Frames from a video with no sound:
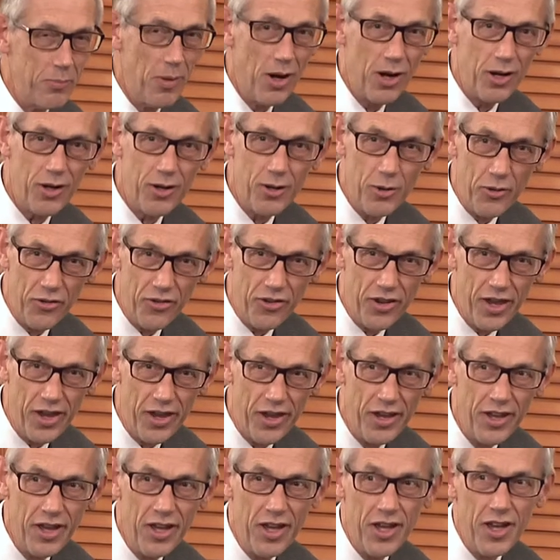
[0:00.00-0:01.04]
Mark
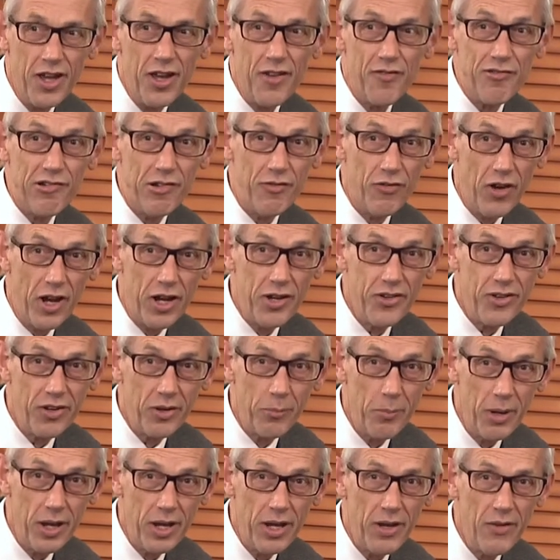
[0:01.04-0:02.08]
Lussier, for
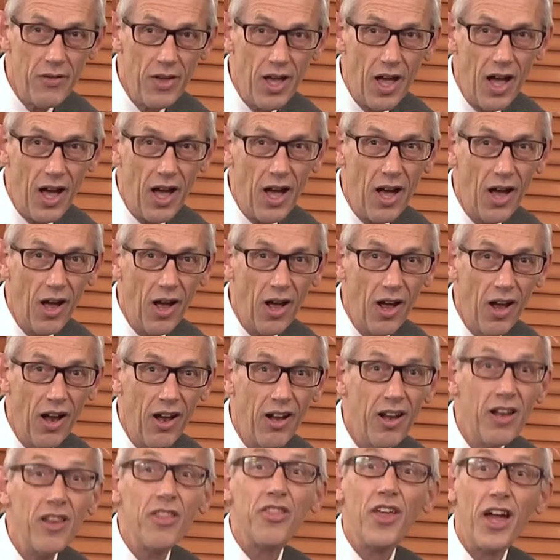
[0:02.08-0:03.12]
inviting me. Uh,
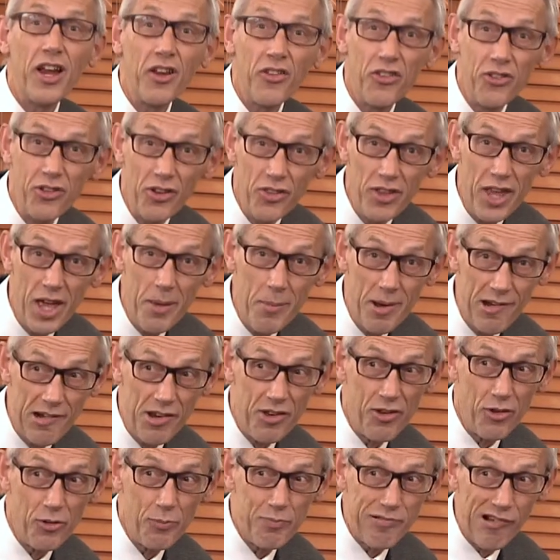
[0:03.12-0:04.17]
thanks to the
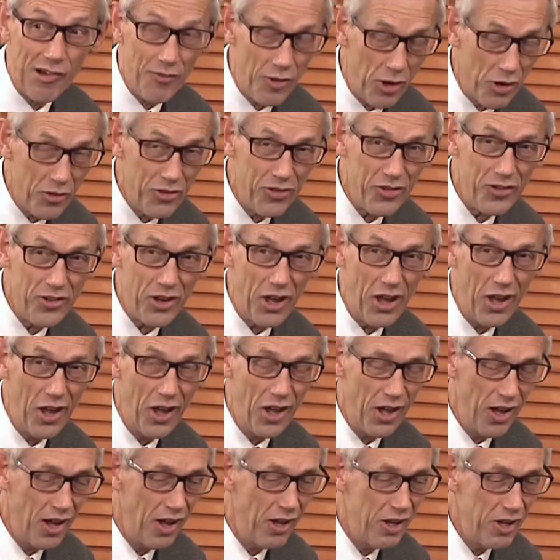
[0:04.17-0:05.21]
Emeritus Provost
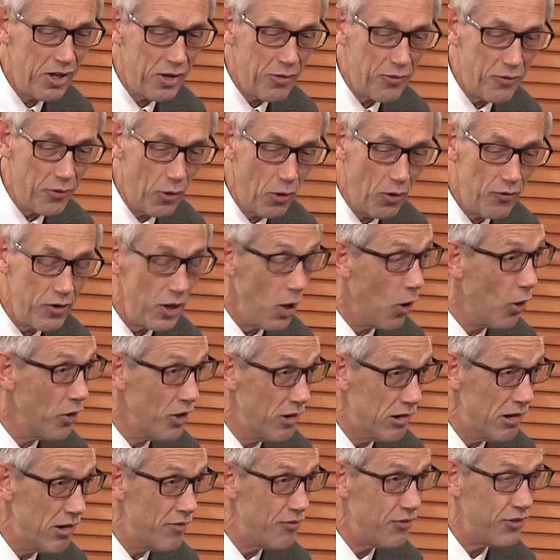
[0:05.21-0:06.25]
uh, for the
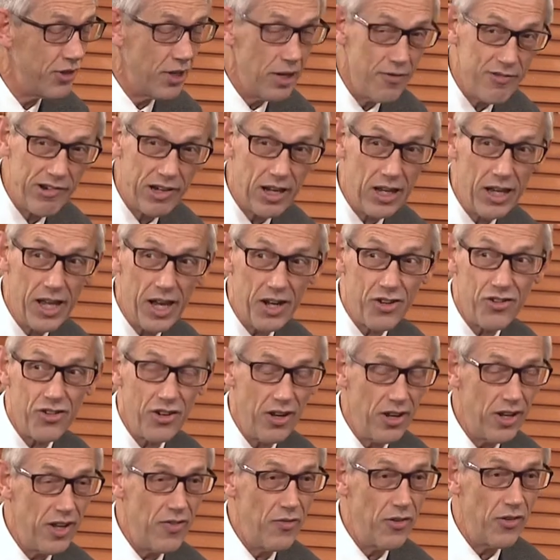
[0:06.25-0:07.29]
honour of delivering a
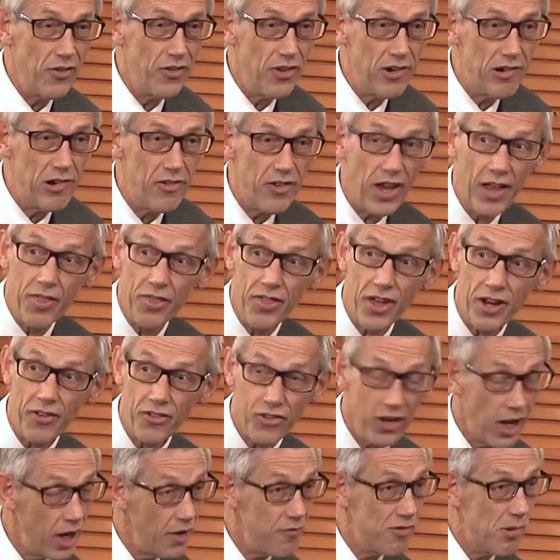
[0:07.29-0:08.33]
lecture in this series, and thanks
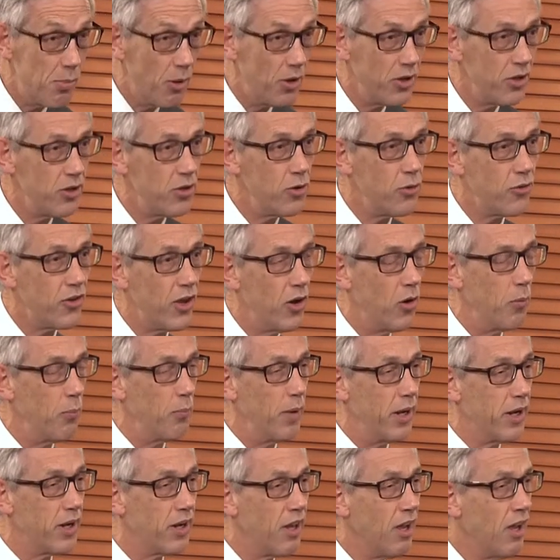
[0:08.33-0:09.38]
to everybody who's helped
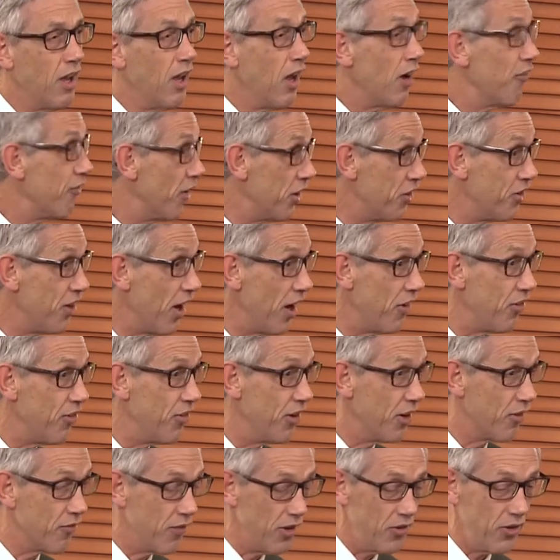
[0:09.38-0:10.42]
make a
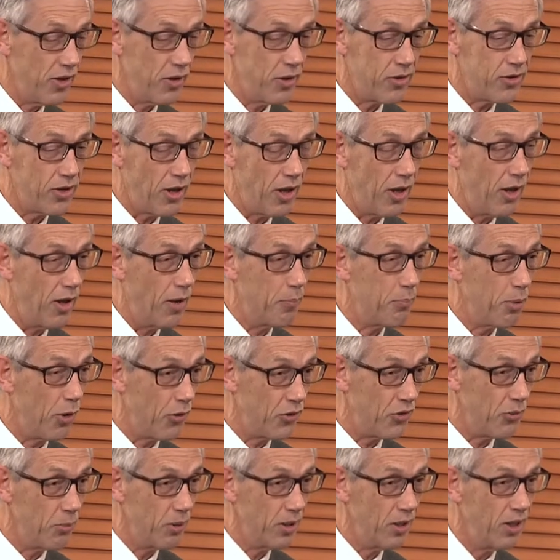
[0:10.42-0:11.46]
fantastic visit uh,
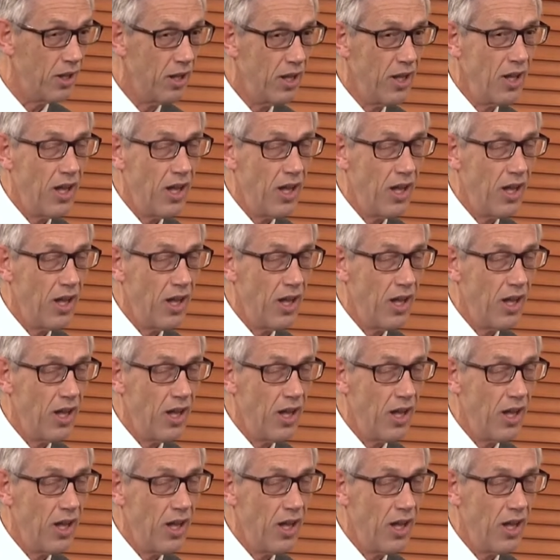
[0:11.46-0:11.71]
possible.